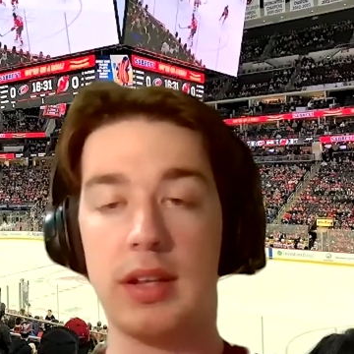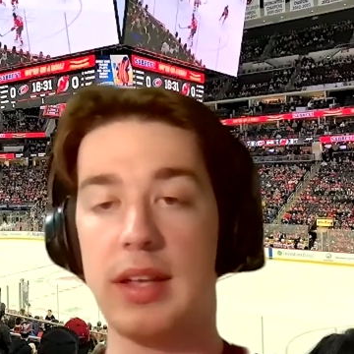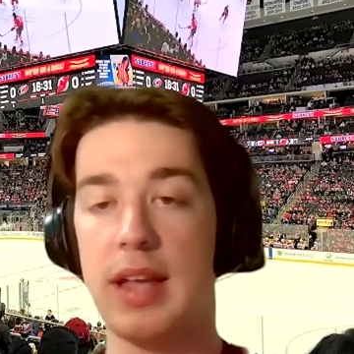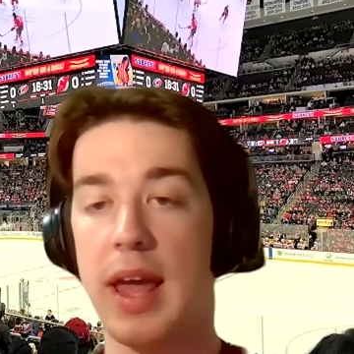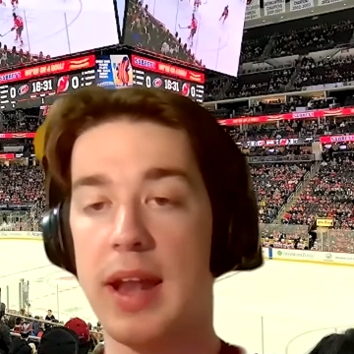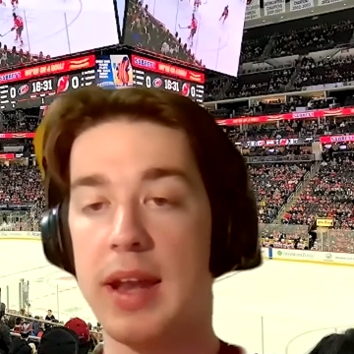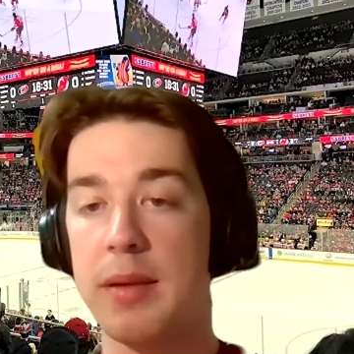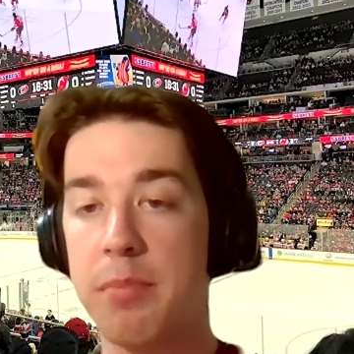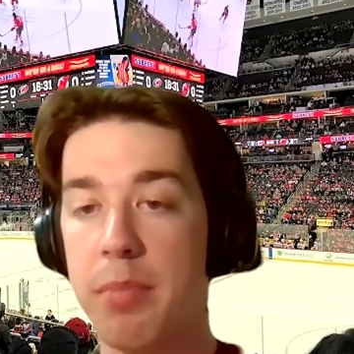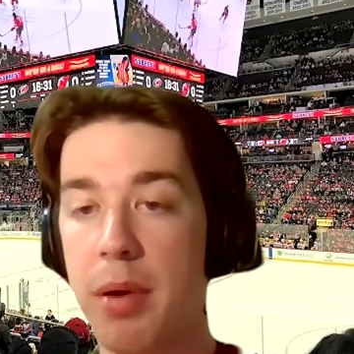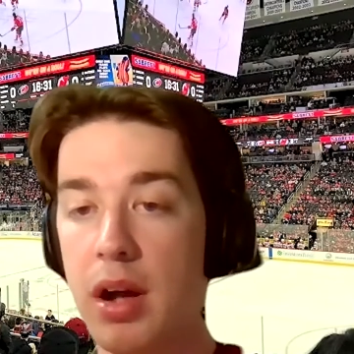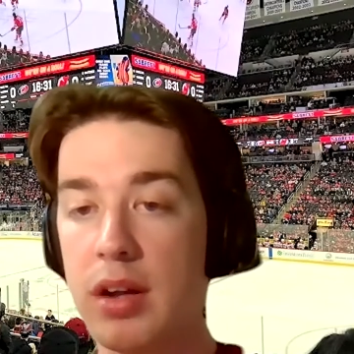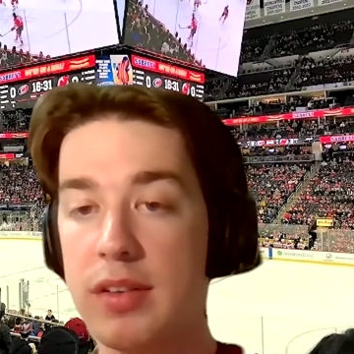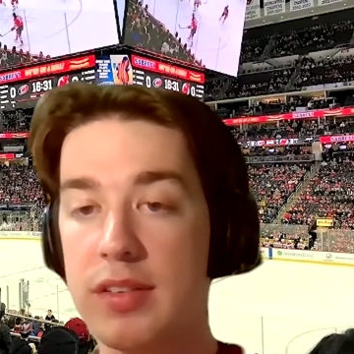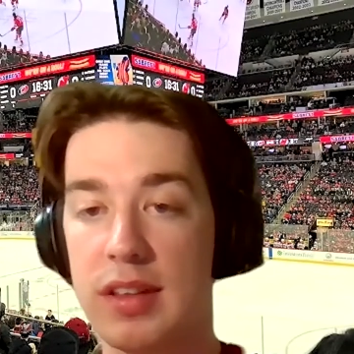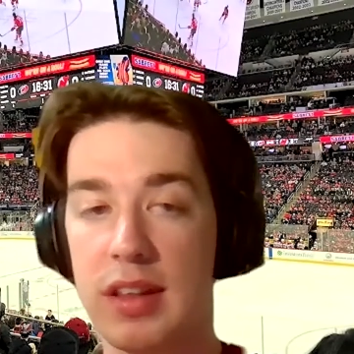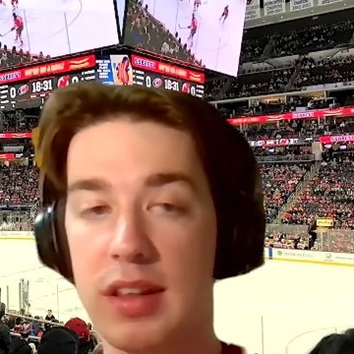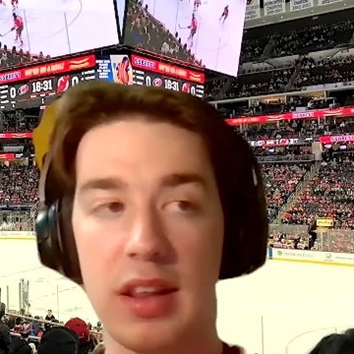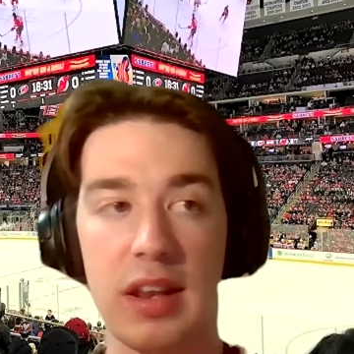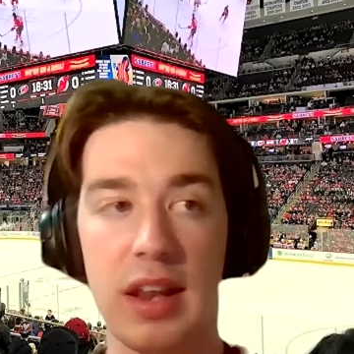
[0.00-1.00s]
Getting
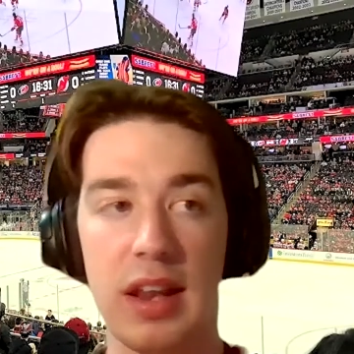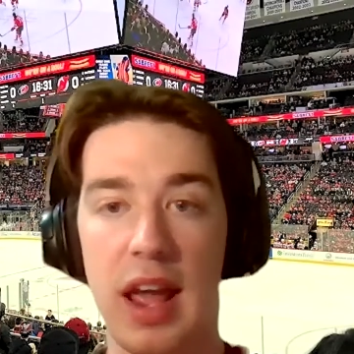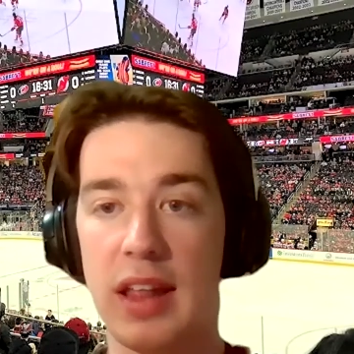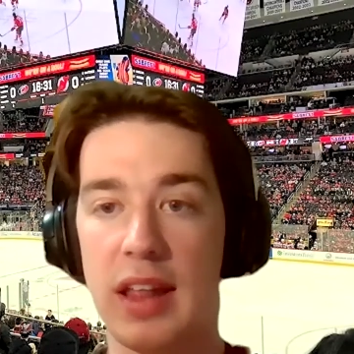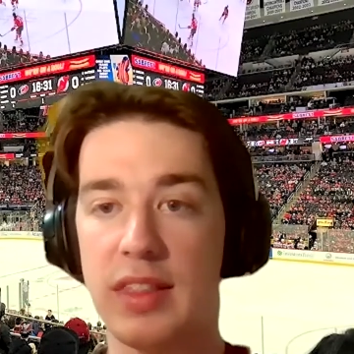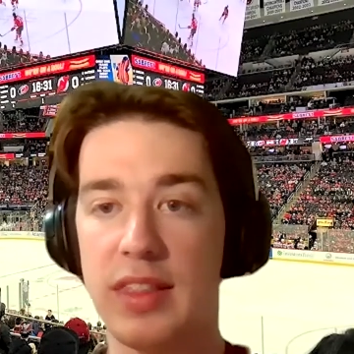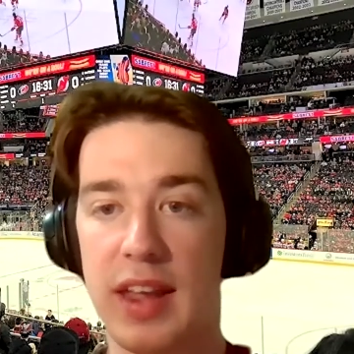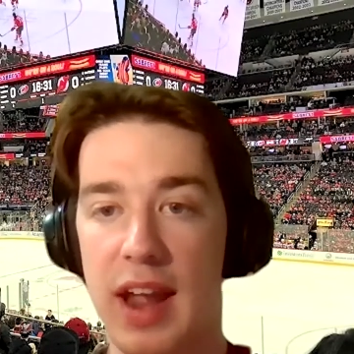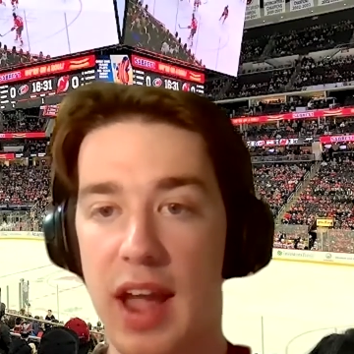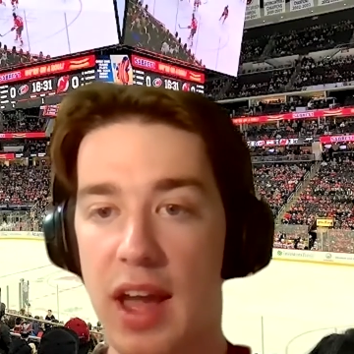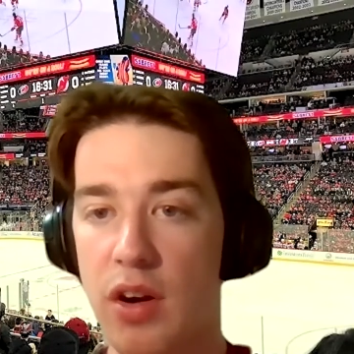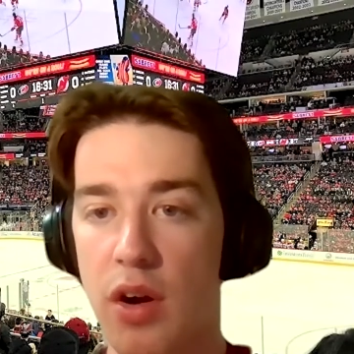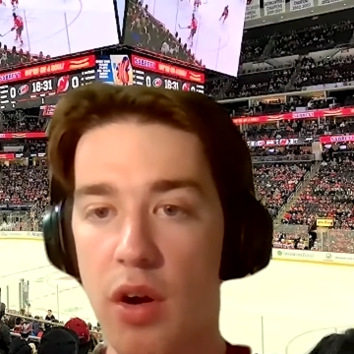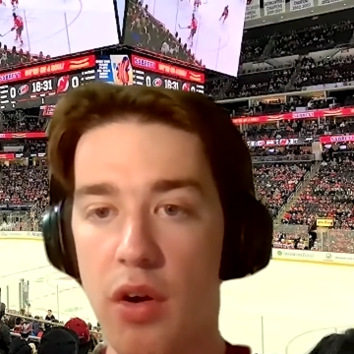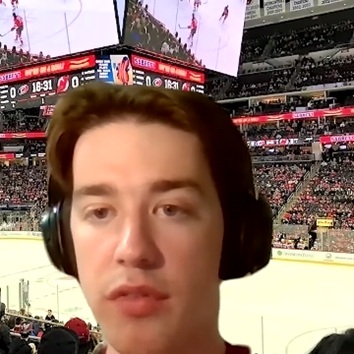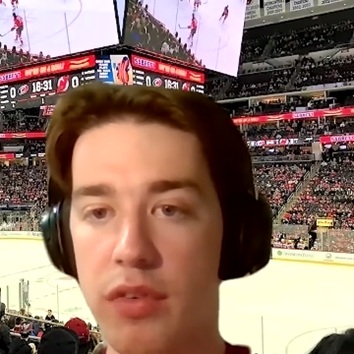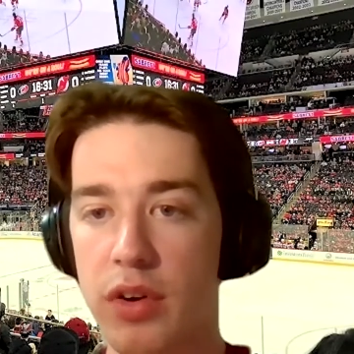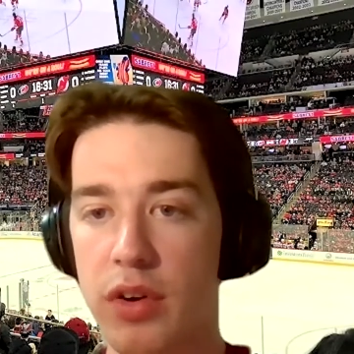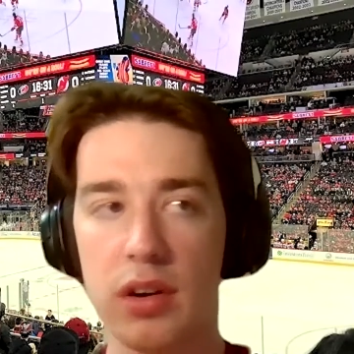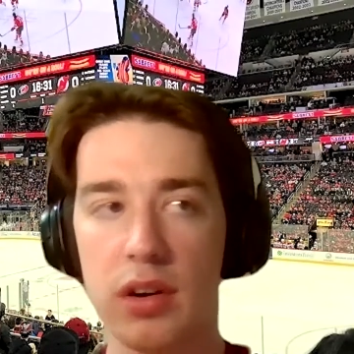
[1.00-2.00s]
pucks to the net. They had
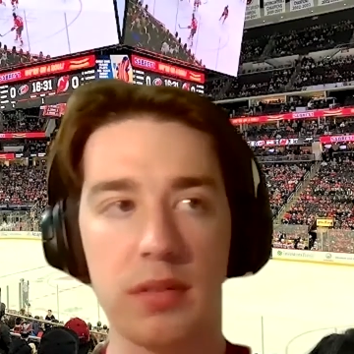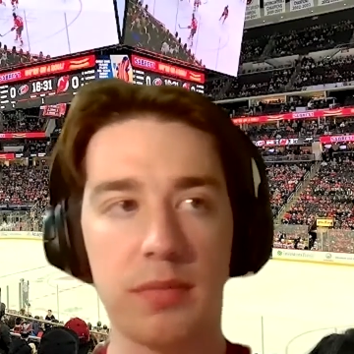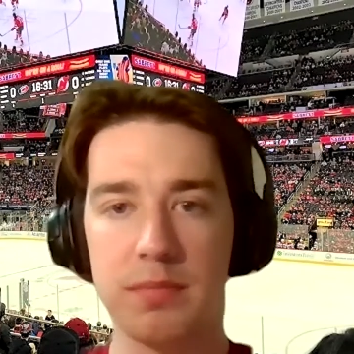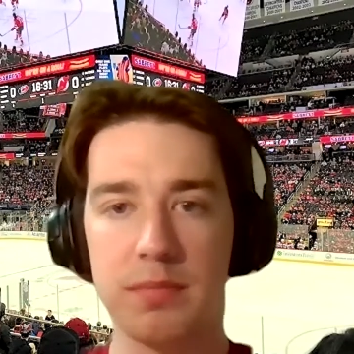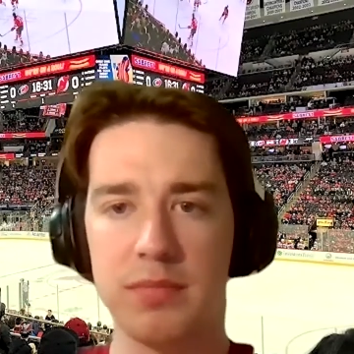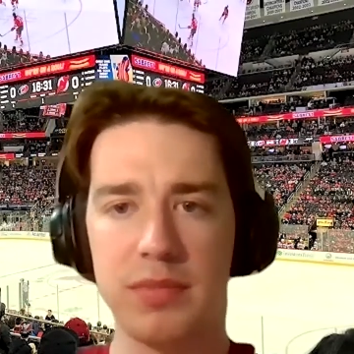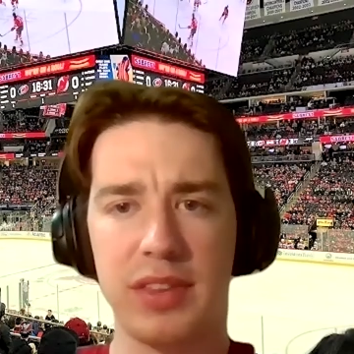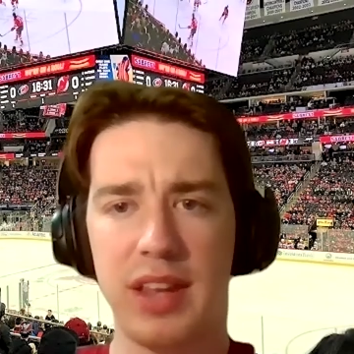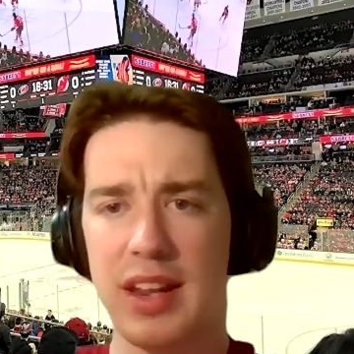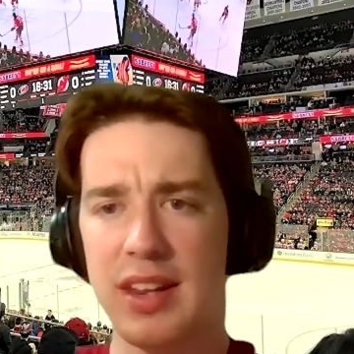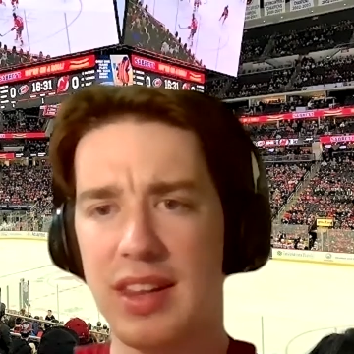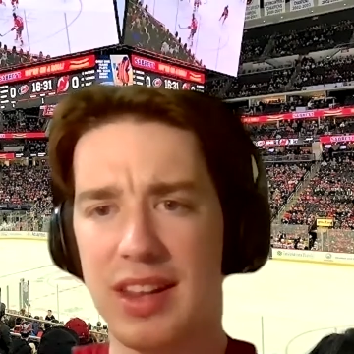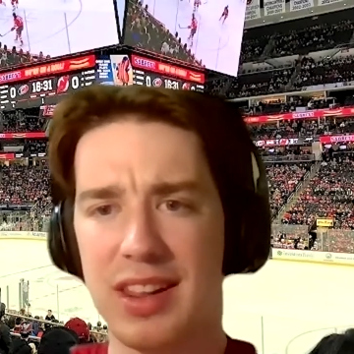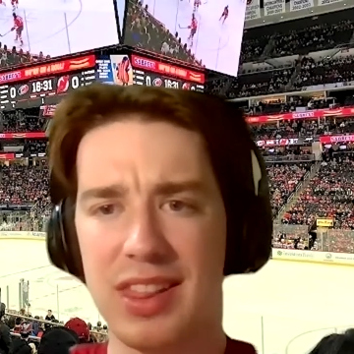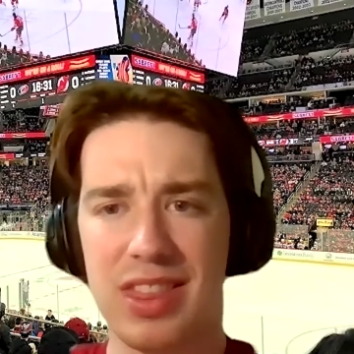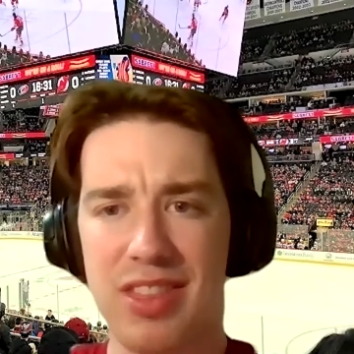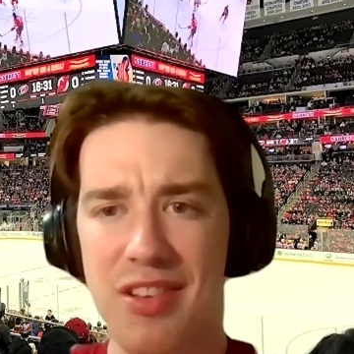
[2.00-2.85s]
like